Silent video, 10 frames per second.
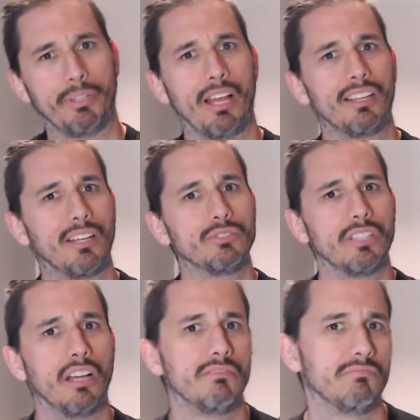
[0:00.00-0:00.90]
It would be
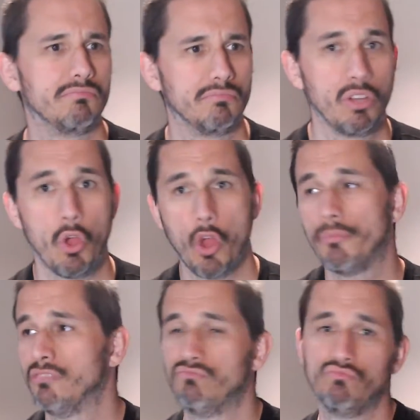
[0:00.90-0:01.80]
dependent on
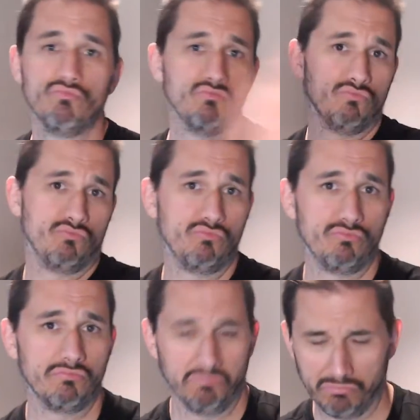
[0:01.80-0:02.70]
the external
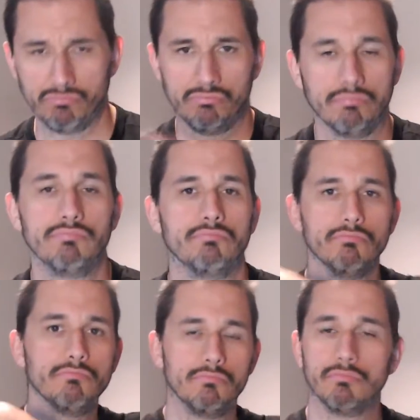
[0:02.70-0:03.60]
conditions.
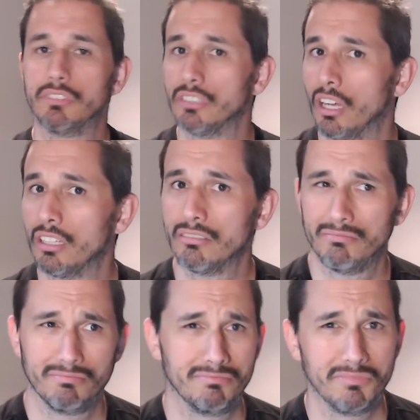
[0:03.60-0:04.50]
Or
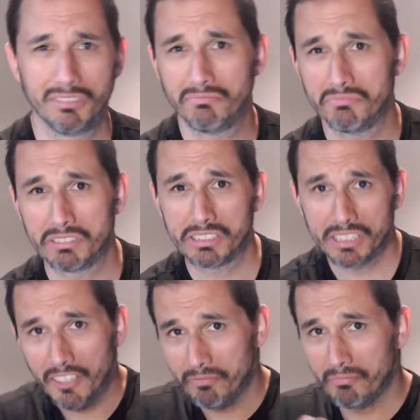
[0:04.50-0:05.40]
even if you closed your
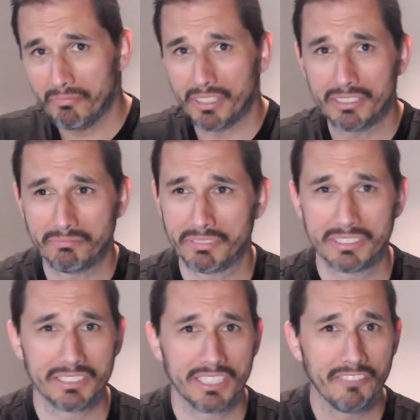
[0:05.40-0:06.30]
blinds, then the
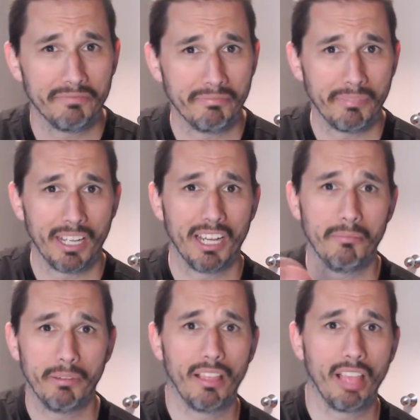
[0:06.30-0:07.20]
lights would turn on.
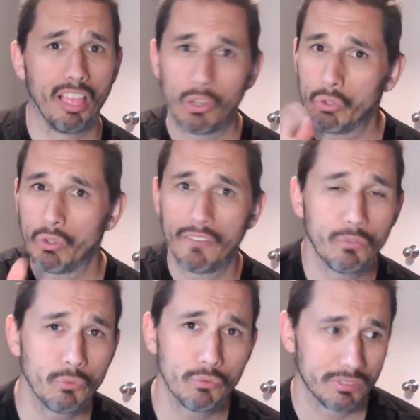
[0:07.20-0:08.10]
That would save you
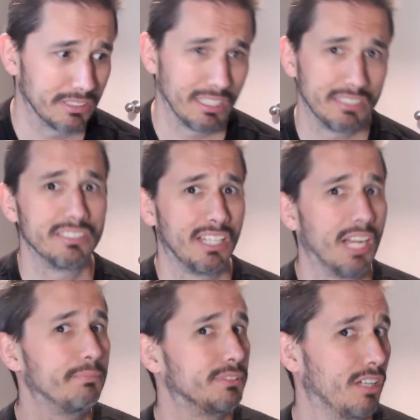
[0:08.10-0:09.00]
some money on your bill, and I
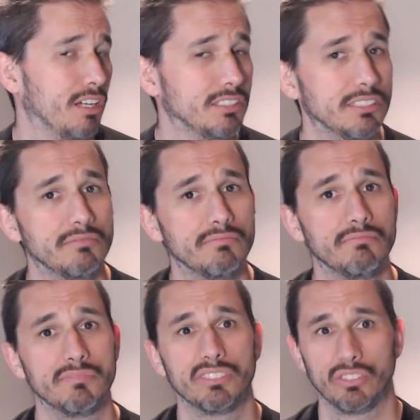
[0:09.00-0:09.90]
think it would help a
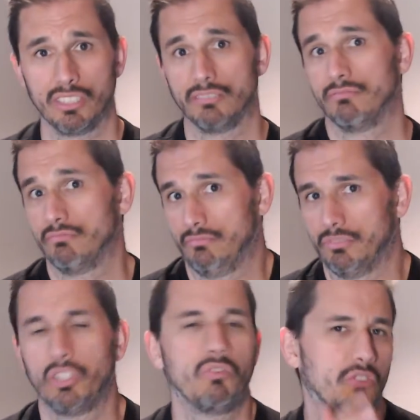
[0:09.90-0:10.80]
lot. That's
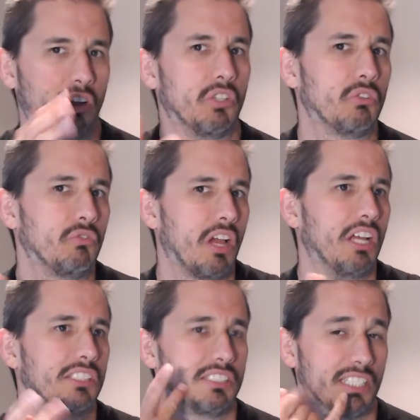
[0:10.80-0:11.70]
something I'll definitely try
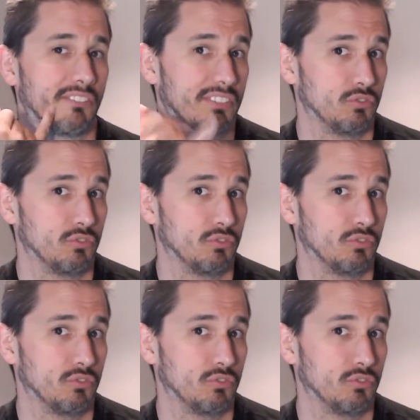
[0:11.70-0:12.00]
out soon.